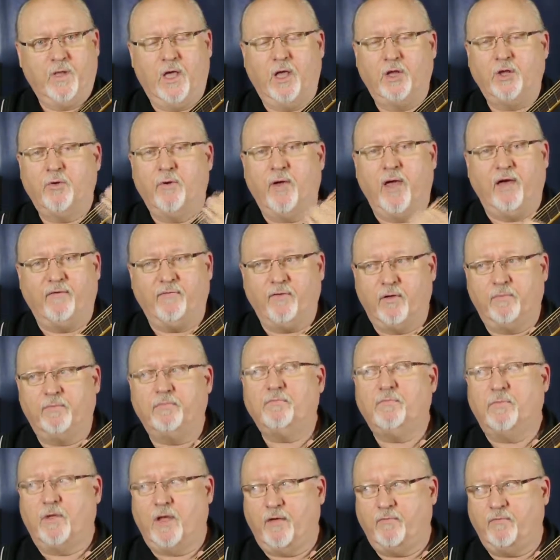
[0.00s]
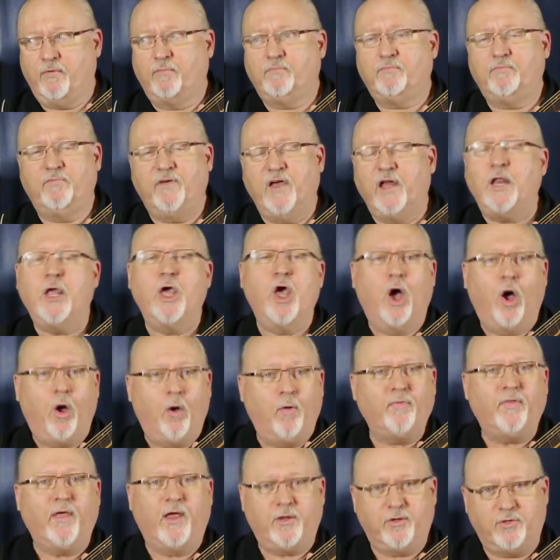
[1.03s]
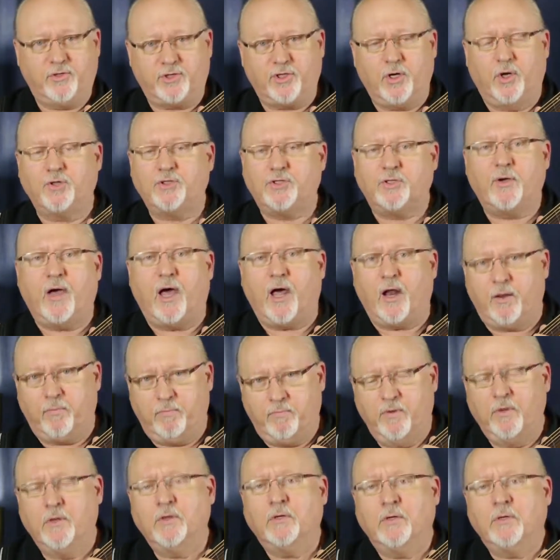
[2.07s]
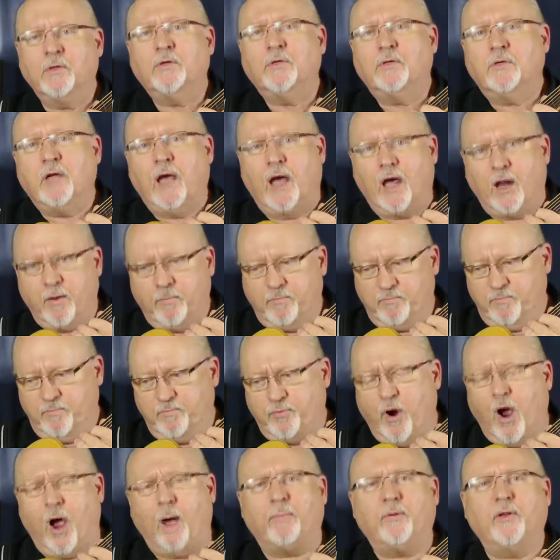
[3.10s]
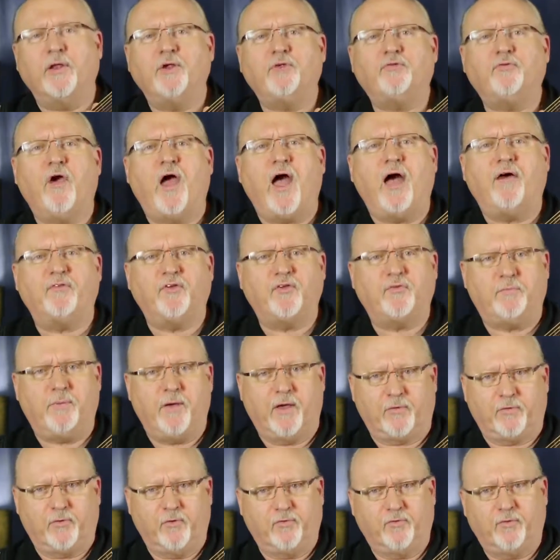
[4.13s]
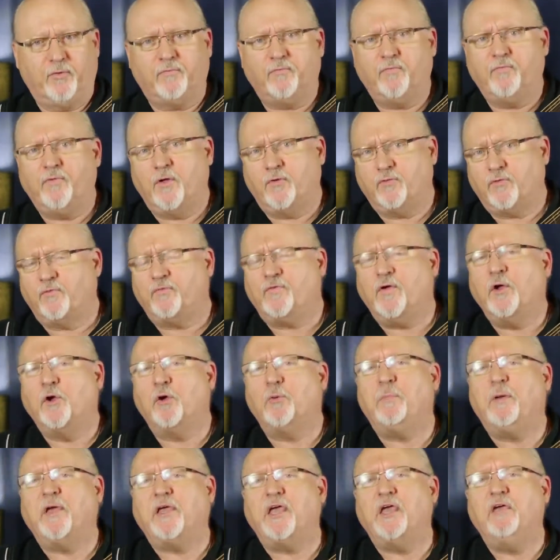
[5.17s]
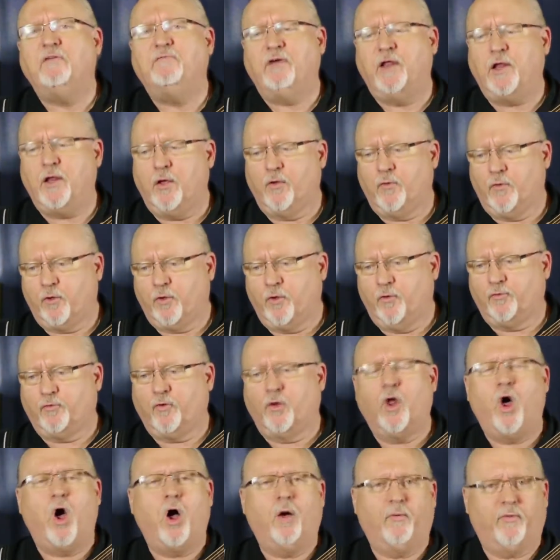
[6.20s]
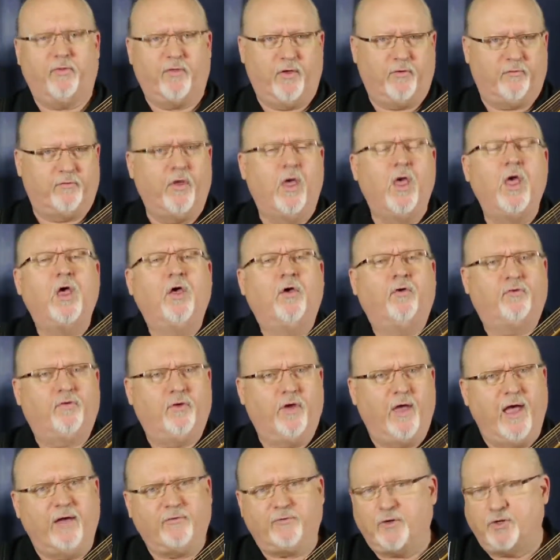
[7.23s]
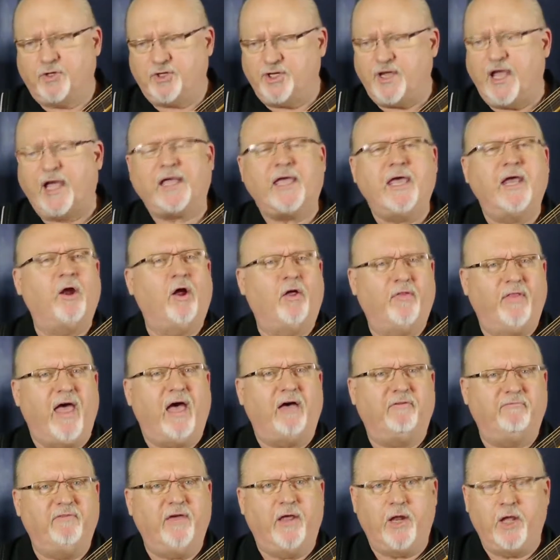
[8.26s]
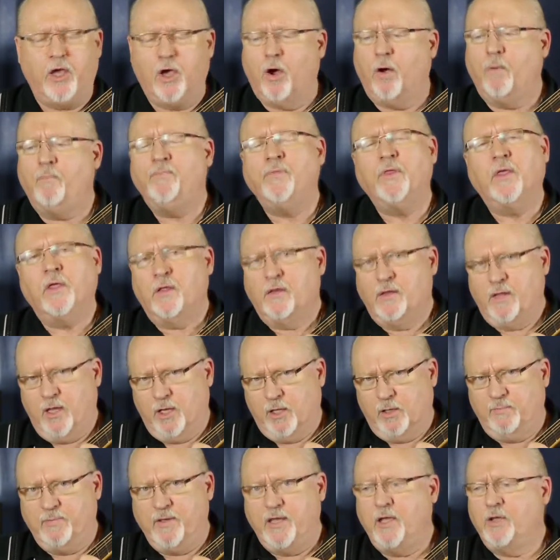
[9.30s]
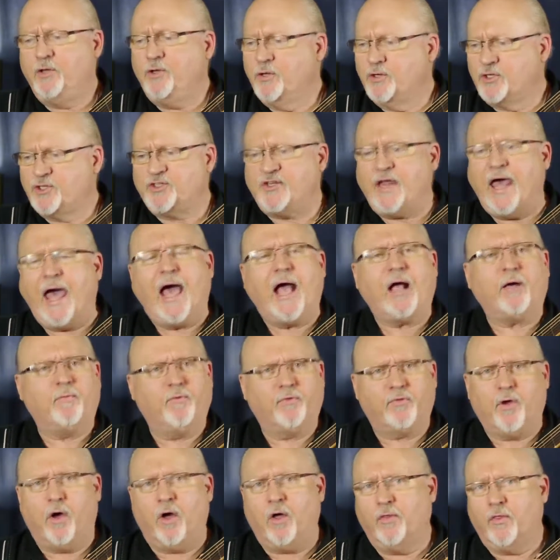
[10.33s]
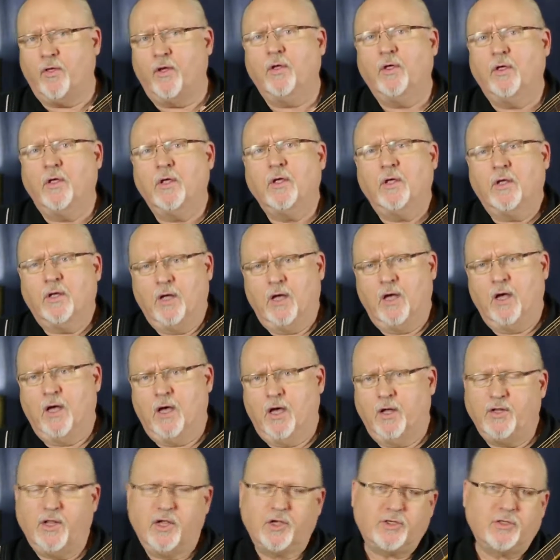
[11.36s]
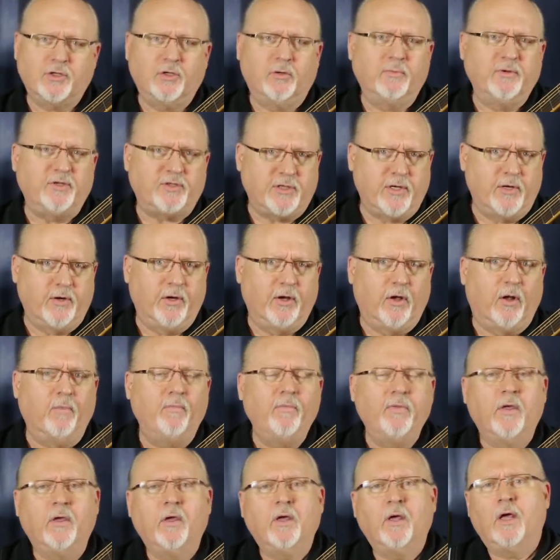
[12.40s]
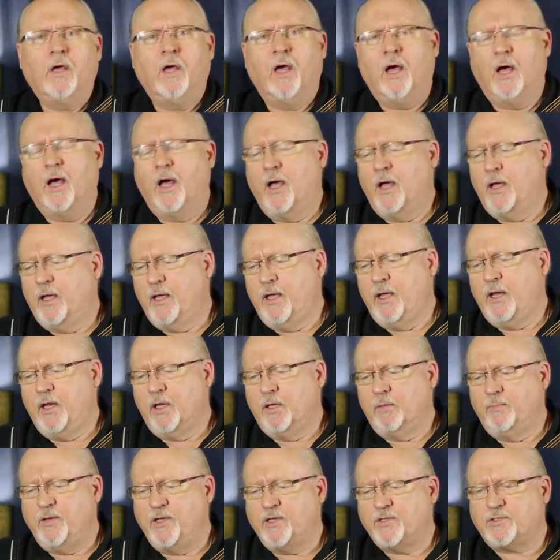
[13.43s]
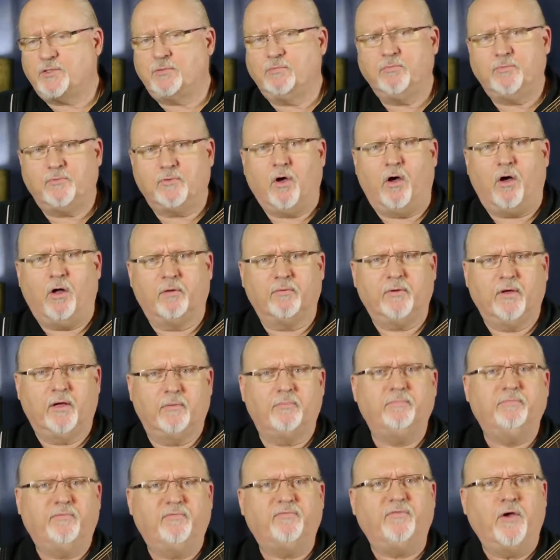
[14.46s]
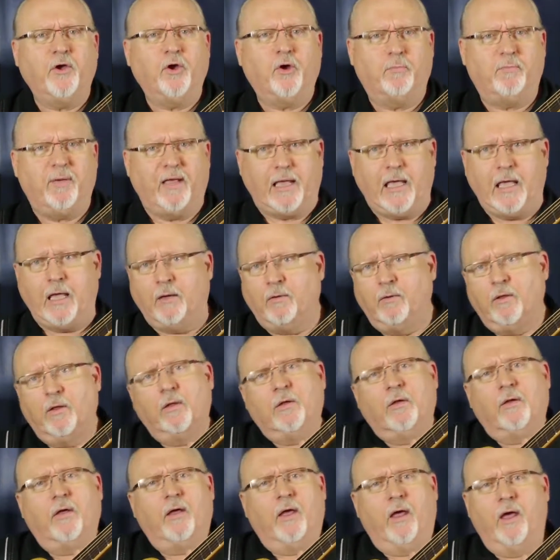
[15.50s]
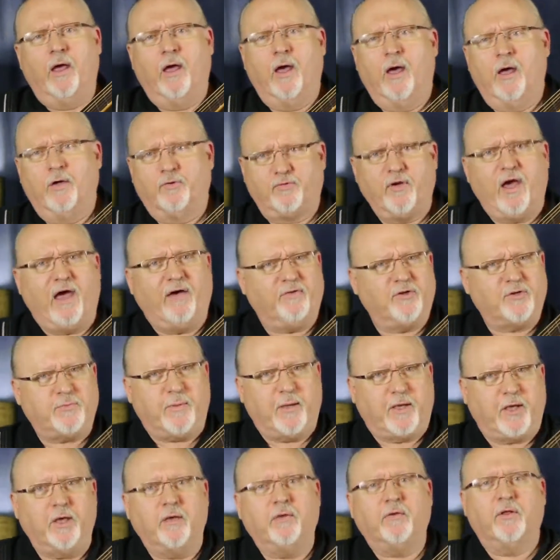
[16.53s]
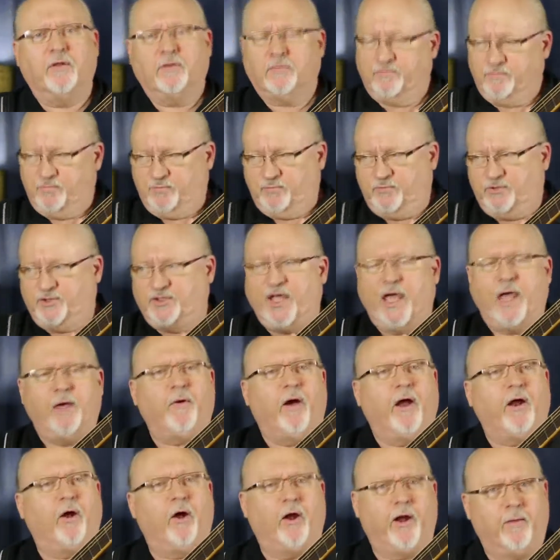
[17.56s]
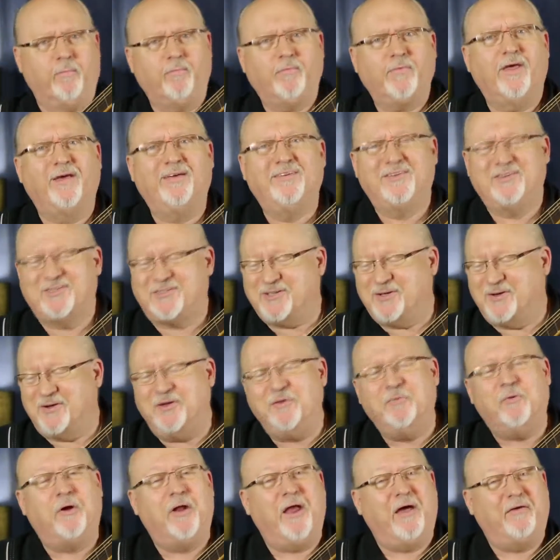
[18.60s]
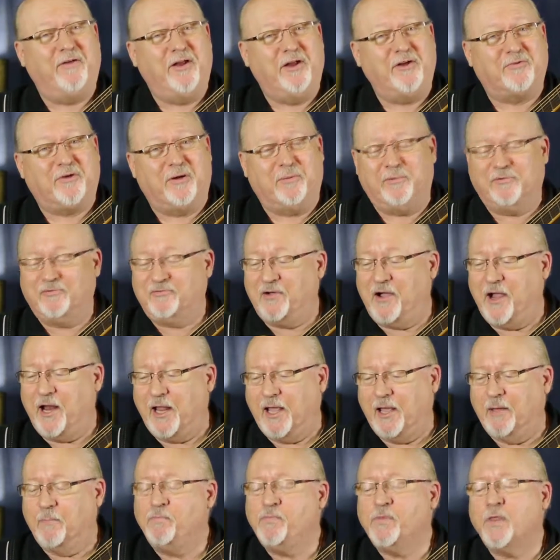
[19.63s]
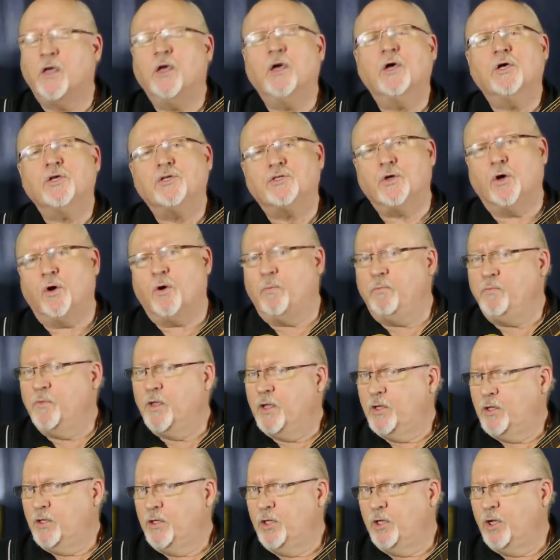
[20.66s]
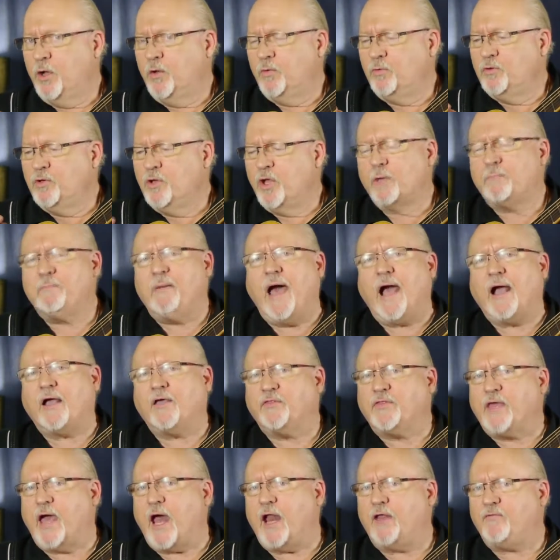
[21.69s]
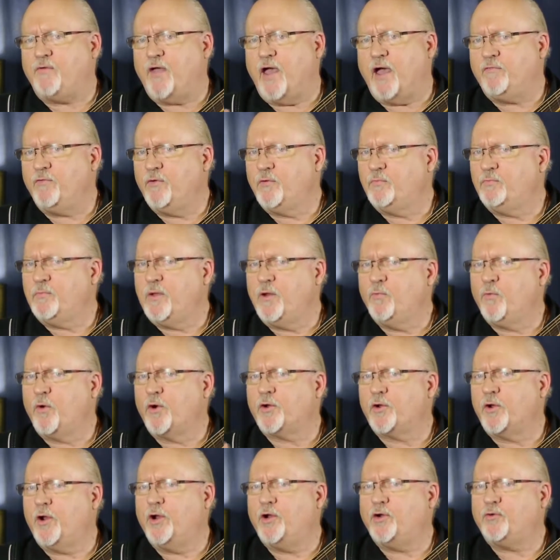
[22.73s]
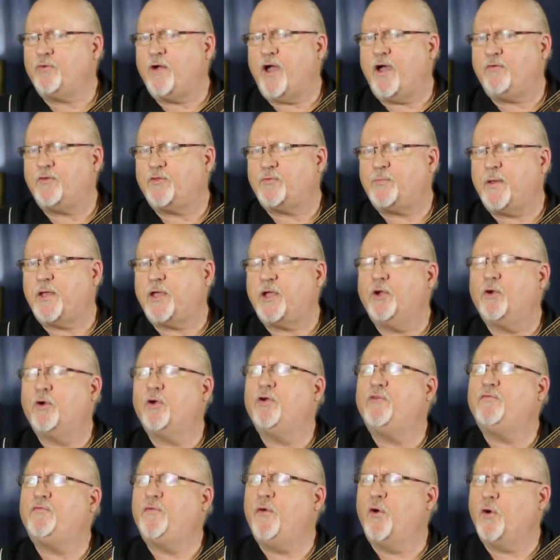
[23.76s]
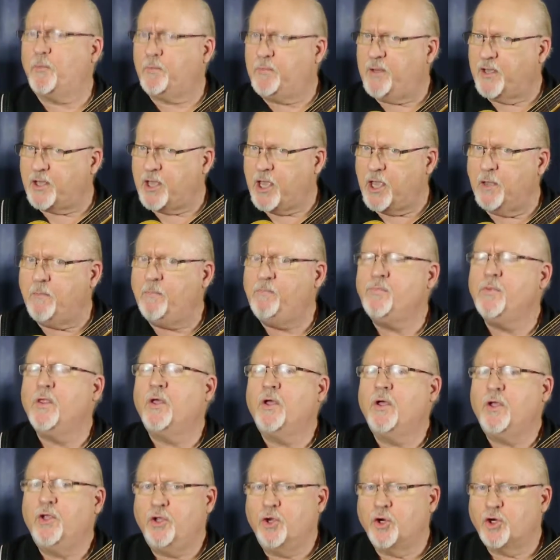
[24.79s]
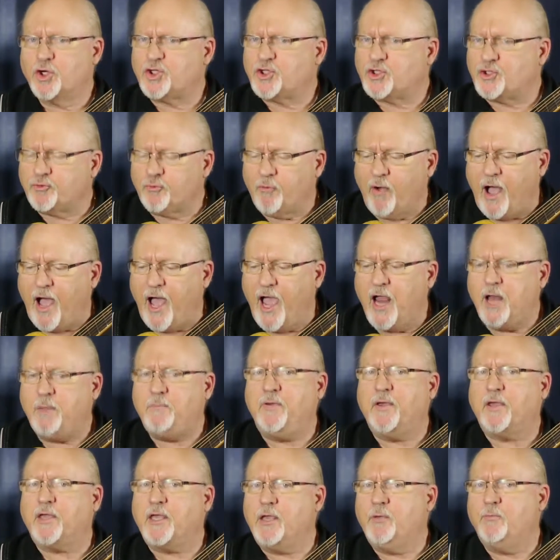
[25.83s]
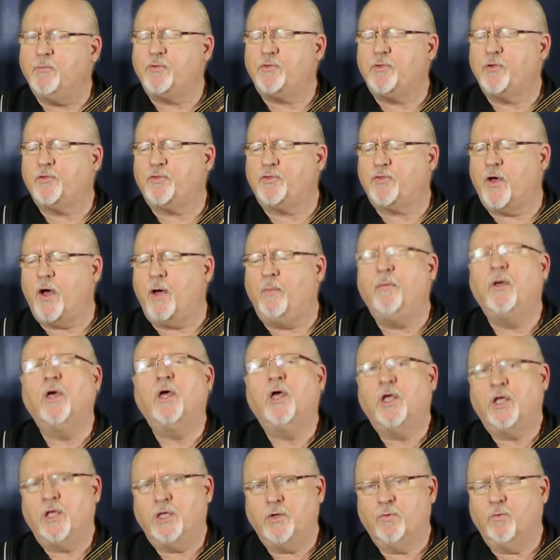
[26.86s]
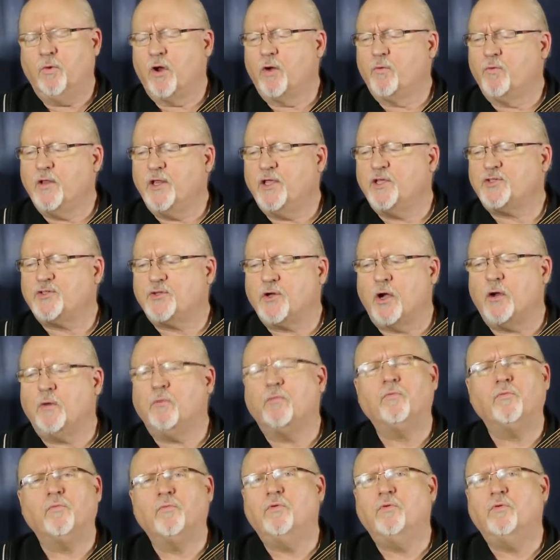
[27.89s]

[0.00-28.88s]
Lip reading: you have a video that shows you how to properly Travis pick. There's a finger picking video that goes along with this. So you have to check in on that video. It'll be in your stack with all the additional material. And it'll be called finger picking, Travis picking. It'll say right on it, so you won't have any trouble finding it. So, look back at that if you haven't been working on your Travis picking or your folk picking, your stride picking with your thumb. You want to really start